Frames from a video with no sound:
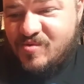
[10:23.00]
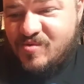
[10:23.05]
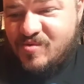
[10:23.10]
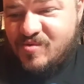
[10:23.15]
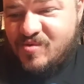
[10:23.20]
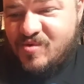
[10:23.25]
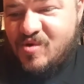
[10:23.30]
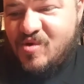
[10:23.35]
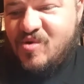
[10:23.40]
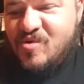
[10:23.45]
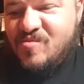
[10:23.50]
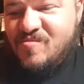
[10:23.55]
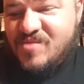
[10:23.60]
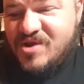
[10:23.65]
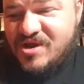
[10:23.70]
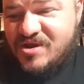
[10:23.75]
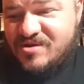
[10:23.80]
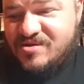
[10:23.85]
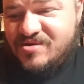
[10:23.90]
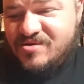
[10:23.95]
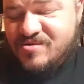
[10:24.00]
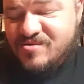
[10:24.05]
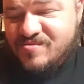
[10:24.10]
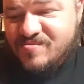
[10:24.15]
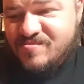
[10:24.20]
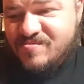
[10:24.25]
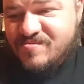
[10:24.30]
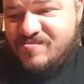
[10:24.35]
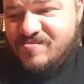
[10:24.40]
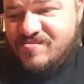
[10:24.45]

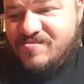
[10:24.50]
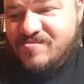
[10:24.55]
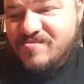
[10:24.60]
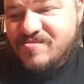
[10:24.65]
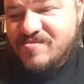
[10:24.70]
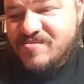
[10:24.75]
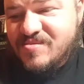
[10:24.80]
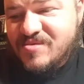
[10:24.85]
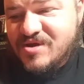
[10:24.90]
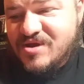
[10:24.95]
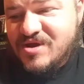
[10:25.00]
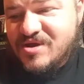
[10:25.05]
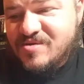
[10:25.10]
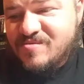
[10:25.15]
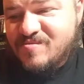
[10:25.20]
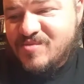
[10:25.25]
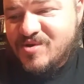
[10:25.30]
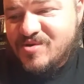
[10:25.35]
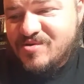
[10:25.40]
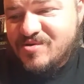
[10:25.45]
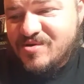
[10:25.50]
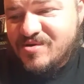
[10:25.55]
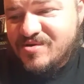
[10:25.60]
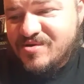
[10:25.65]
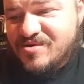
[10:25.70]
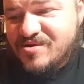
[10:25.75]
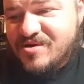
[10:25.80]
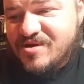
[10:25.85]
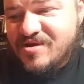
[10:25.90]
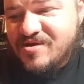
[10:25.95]
Cro-Magnon keeps to
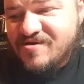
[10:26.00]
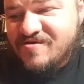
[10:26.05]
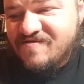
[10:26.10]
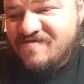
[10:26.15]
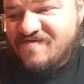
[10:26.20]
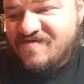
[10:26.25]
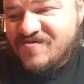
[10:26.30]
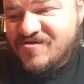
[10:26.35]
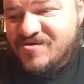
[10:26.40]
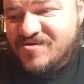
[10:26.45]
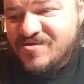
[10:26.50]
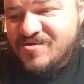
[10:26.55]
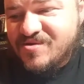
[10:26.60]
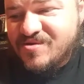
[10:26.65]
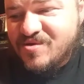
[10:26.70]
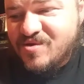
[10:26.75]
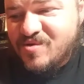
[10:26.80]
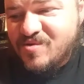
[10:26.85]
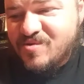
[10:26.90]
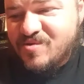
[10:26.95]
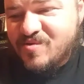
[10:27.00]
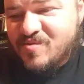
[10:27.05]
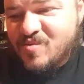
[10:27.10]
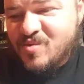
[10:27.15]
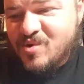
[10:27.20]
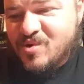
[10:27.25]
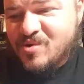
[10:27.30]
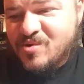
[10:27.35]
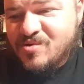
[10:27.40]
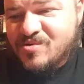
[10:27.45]
save this lost
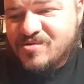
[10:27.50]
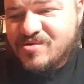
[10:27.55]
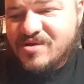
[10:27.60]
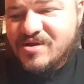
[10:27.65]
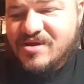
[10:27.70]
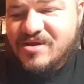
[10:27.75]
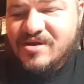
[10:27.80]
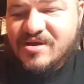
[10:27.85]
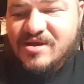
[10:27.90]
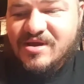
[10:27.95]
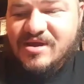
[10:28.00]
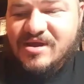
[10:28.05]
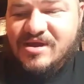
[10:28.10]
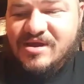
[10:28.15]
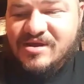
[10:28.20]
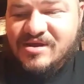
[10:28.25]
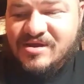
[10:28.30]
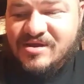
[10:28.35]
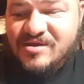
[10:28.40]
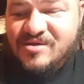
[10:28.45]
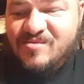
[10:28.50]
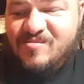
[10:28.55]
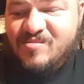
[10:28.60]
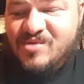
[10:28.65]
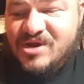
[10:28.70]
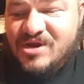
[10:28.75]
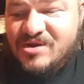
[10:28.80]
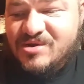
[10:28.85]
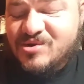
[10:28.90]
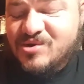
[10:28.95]
world and get
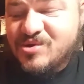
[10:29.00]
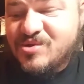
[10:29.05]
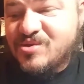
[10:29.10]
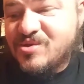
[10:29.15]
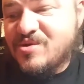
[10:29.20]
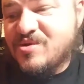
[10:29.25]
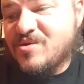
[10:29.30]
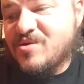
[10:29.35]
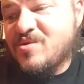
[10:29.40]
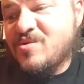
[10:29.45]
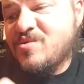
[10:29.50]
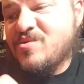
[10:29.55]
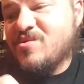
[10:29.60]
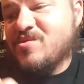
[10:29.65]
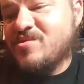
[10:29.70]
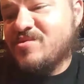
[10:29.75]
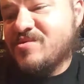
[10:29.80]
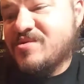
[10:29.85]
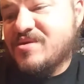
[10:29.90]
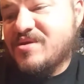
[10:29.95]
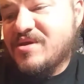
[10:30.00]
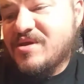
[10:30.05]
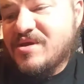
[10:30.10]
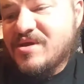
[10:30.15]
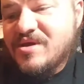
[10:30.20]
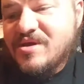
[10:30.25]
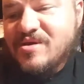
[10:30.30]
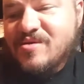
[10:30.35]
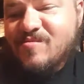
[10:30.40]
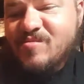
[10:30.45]
back to their own.
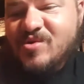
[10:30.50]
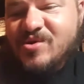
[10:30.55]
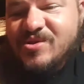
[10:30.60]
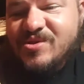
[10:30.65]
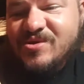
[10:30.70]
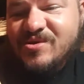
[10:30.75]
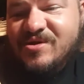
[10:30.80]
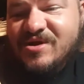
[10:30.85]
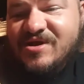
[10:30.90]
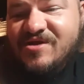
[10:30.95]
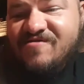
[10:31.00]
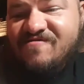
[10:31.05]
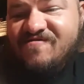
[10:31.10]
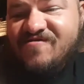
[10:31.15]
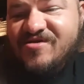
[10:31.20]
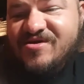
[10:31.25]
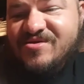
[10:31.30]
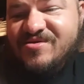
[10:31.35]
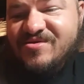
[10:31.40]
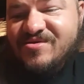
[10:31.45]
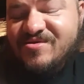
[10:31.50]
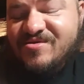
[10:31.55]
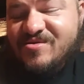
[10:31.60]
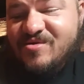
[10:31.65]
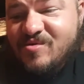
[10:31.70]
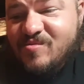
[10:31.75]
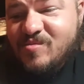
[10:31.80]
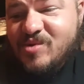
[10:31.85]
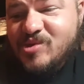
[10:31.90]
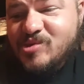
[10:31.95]
But they're having
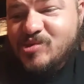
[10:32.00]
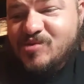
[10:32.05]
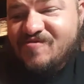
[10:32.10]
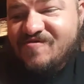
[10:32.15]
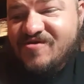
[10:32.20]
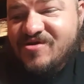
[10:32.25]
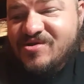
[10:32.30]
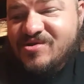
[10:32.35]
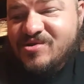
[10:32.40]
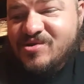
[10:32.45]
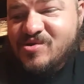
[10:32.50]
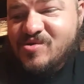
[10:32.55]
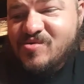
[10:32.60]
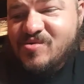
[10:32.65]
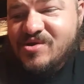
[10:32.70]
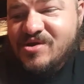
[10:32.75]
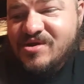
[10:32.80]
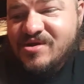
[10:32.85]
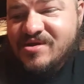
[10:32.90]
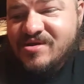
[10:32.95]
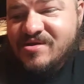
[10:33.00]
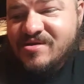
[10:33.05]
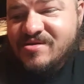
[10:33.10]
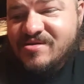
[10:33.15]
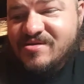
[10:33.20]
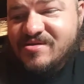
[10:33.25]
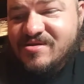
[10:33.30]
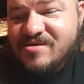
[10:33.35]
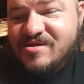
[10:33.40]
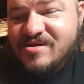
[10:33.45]
so much fun doing
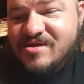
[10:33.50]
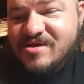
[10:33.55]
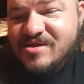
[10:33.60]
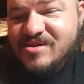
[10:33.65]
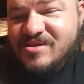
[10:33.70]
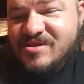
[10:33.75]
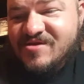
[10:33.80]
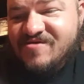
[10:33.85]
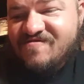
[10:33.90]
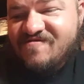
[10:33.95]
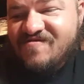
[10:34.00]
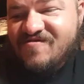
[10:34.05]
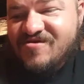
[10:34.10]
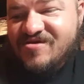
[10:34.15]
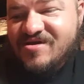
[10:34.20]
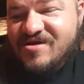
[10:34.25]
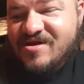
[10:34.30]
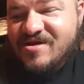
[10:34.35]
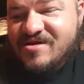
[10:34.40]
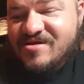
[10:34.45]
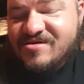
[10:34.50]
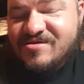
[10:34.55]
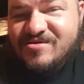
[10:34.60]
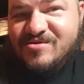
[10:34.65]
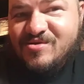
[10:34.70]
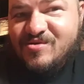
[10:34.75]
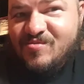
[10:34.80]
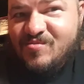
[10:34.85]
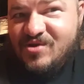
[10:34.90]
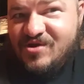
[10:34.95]
it, they've forgotten
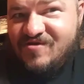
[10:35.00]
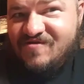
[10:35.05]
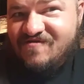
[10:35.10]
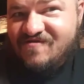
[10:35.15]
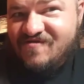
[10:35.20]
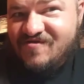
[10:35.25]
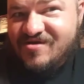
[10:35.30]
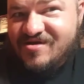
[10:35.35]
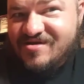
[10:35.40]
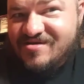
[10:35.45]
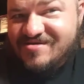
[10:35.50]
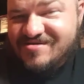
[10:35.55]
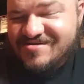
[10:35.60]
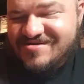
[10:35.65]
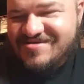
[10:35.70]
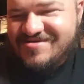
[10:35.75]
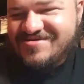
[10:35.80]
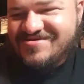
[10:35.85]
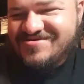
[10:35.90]
to be afraid.